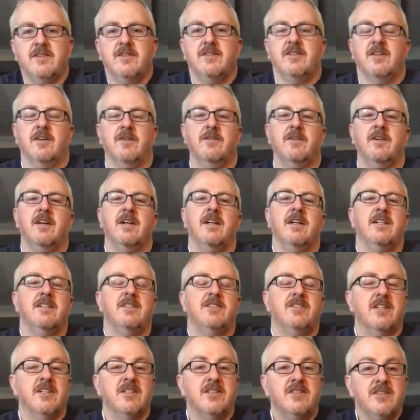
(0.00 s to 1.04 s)
So,
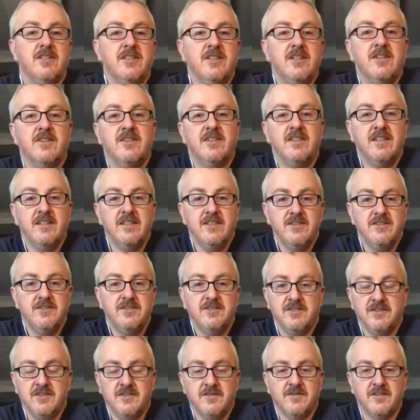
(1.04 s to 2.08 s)
just so you know, these
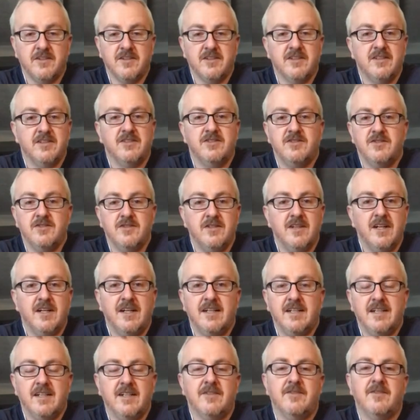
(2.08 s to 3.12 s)
universes do
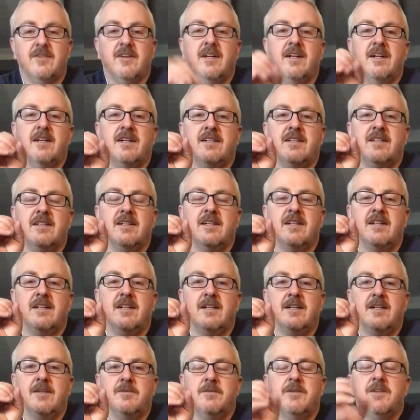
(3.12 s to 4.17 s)
not interact.
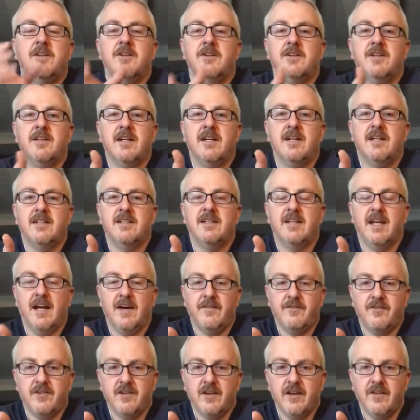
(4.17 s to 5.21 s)
You got
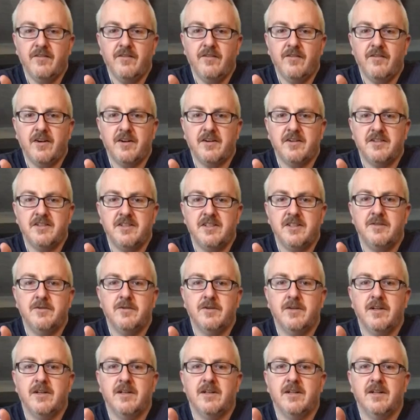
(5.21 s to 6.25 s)
Afterlife of Archie,
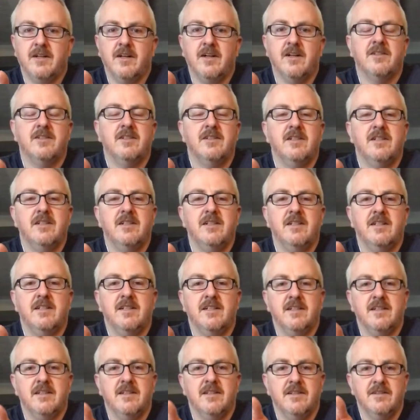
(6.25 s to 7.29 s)
where Archie
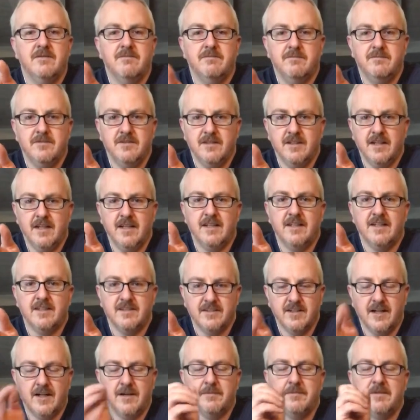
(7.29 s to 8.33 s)
and the
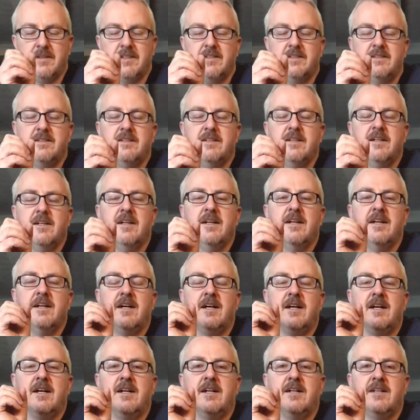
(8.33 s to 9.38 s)
zombies.
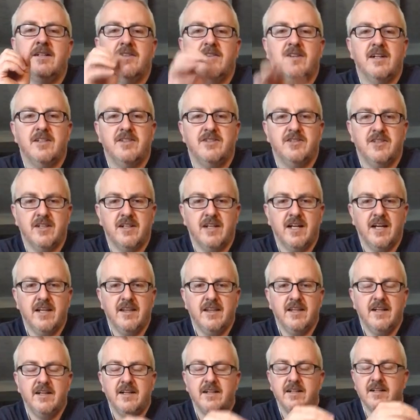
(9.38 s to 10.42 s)
You got Jughead
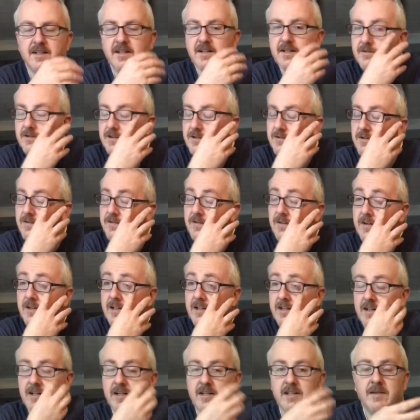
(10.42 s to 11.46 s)
the Hunger, which we've
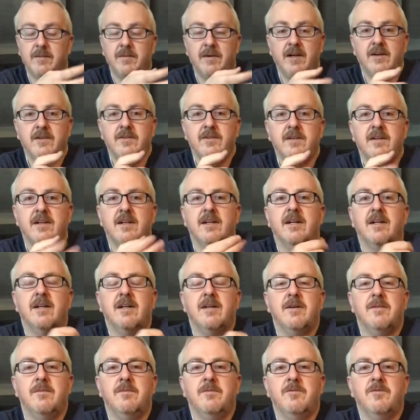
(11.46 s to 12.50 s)
already talked about,
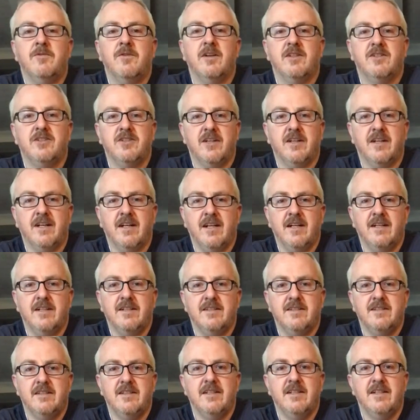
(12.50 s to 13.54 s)
where Jughead
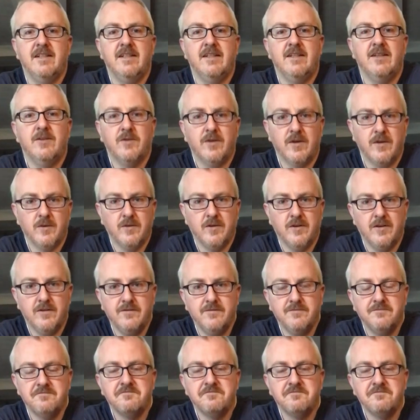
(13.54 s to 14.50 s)
is the werewolf.